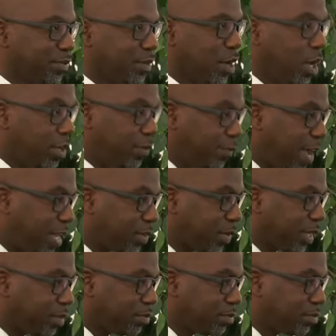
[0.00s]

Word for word: Are you following?